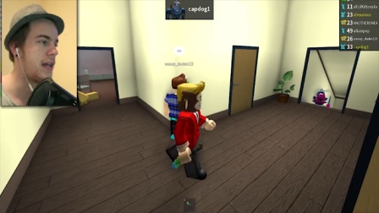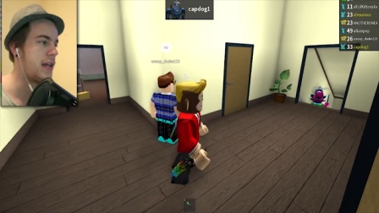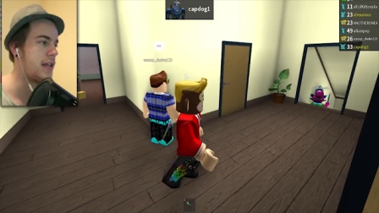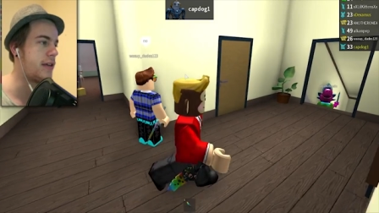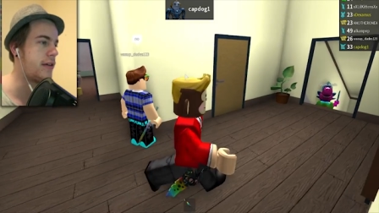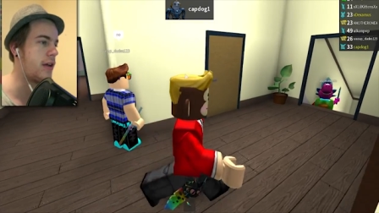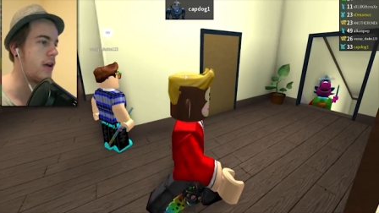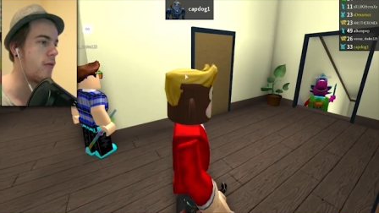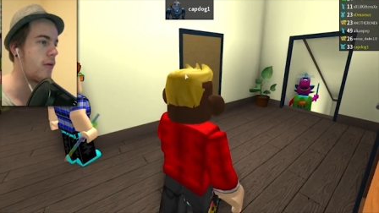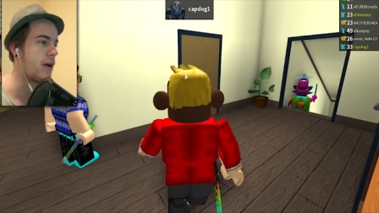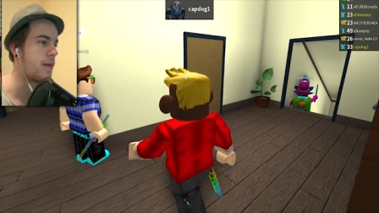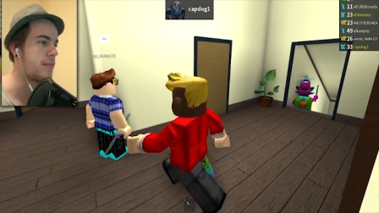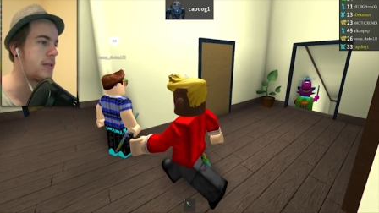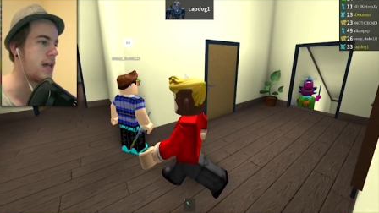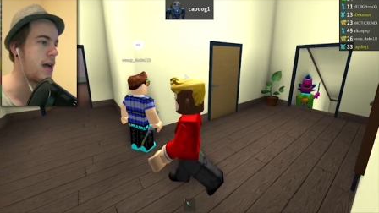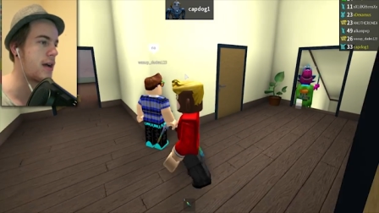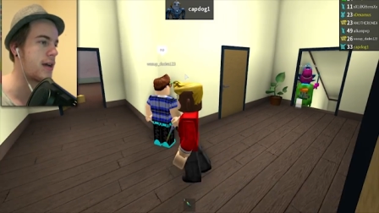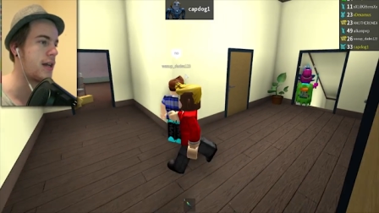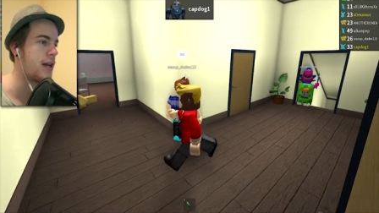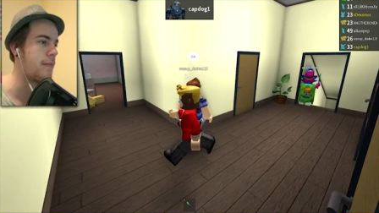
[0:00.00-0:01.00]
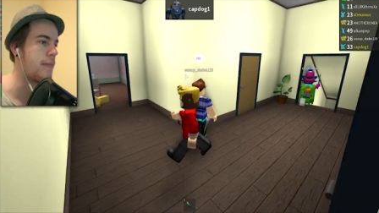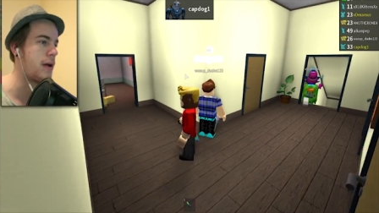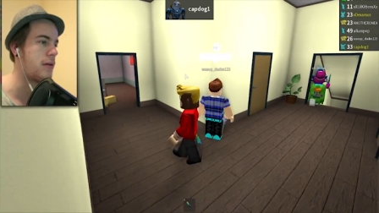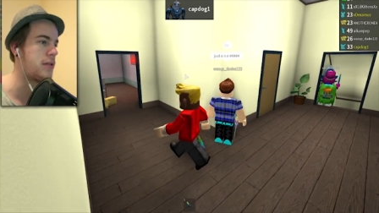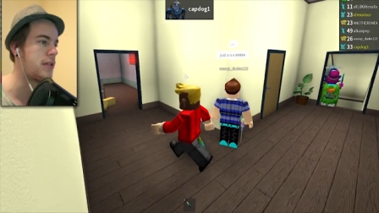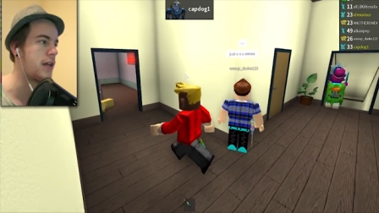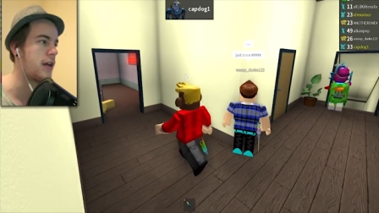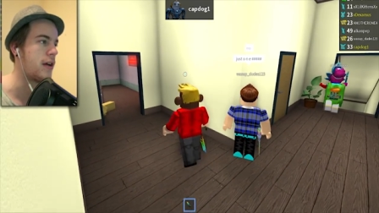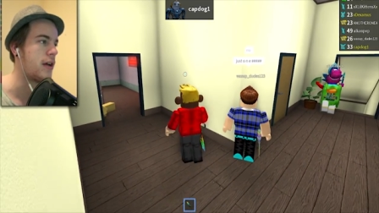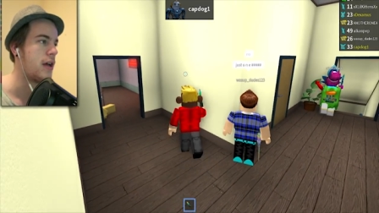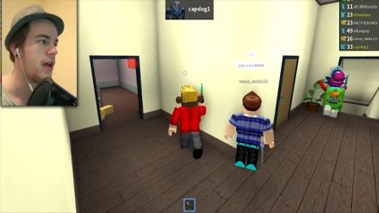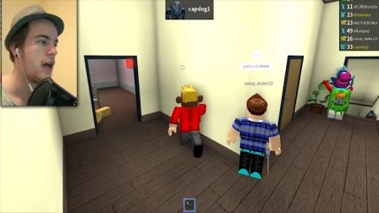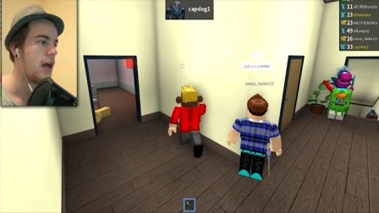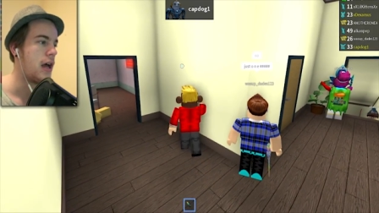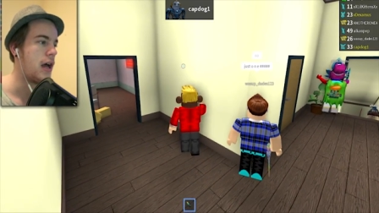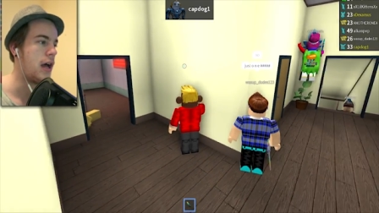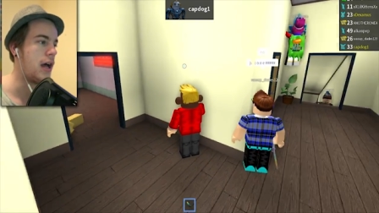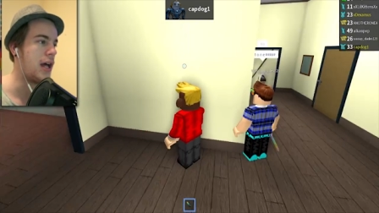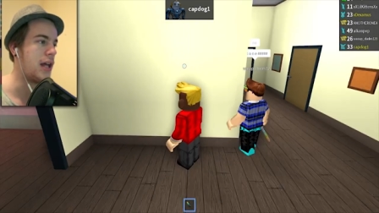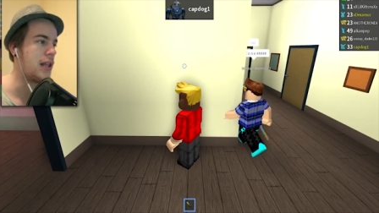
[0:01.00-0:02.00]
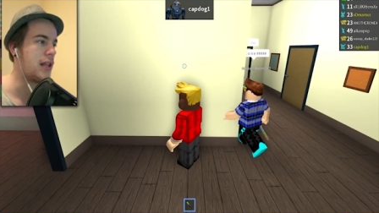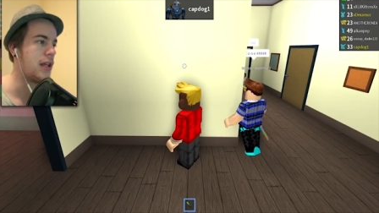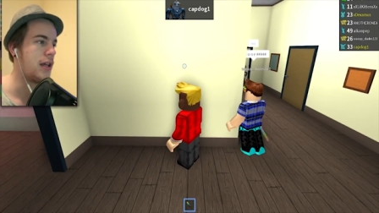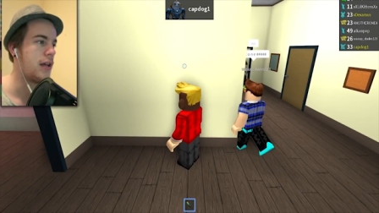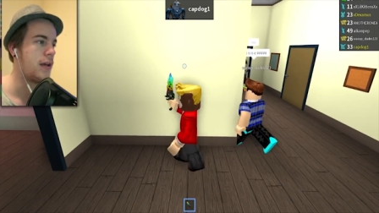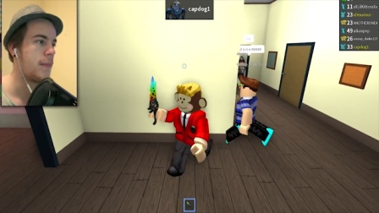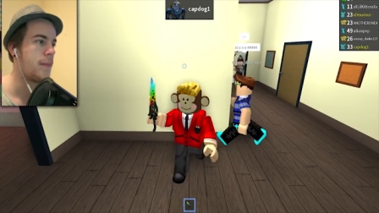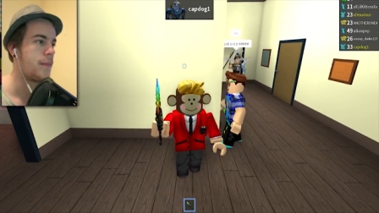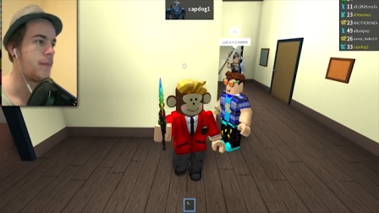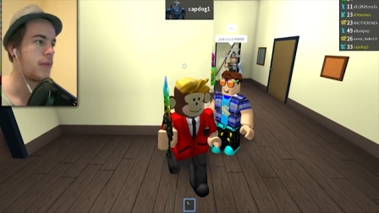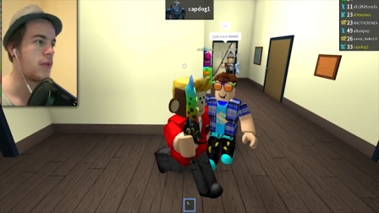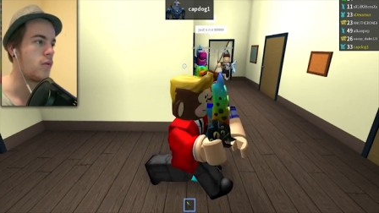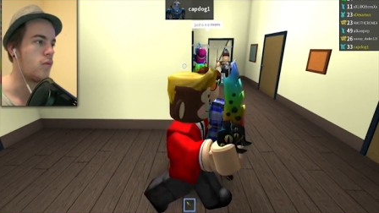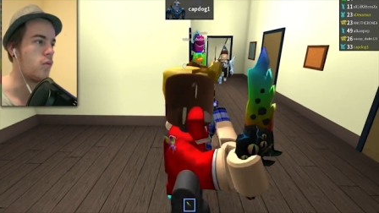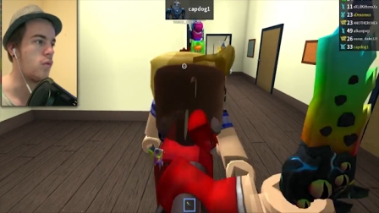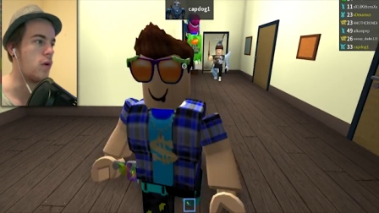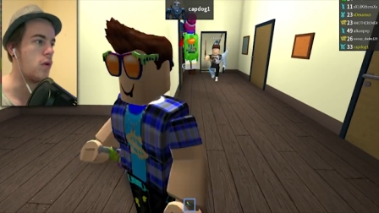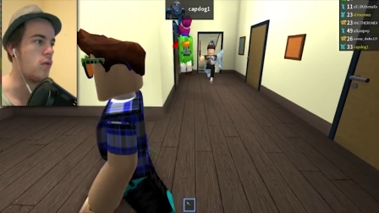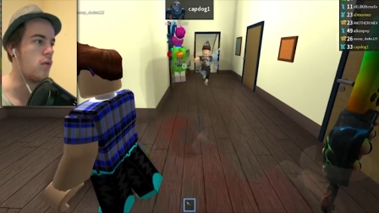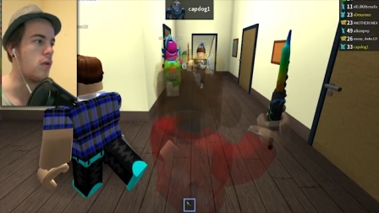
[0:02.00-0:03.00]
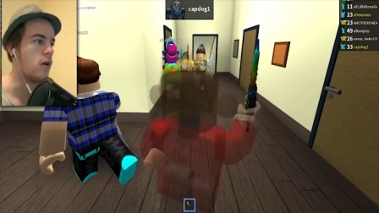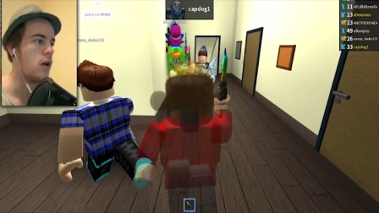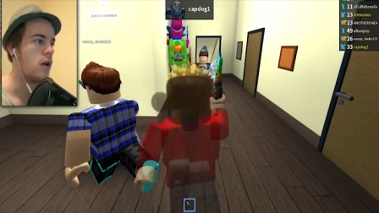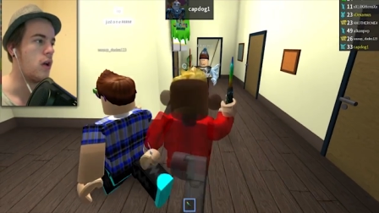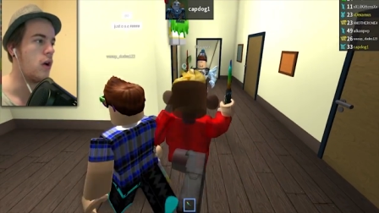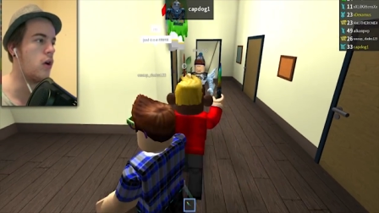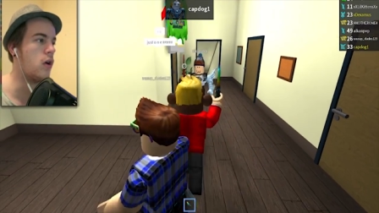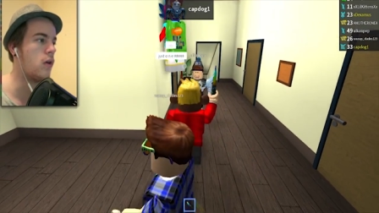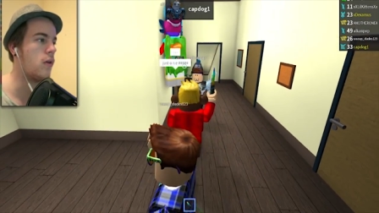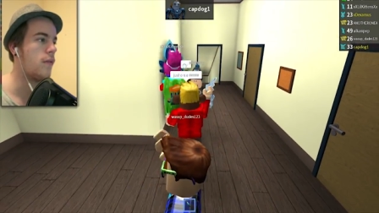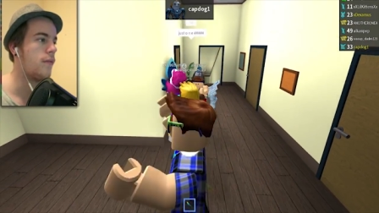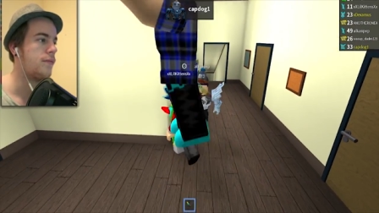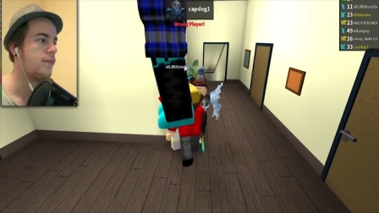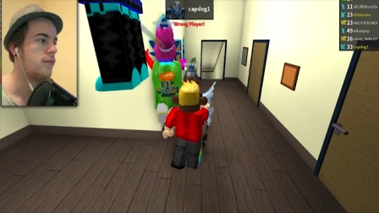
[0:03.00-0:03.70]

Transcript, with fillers: uh, you know what I'm talking about here. Uh, whoa. Whoa.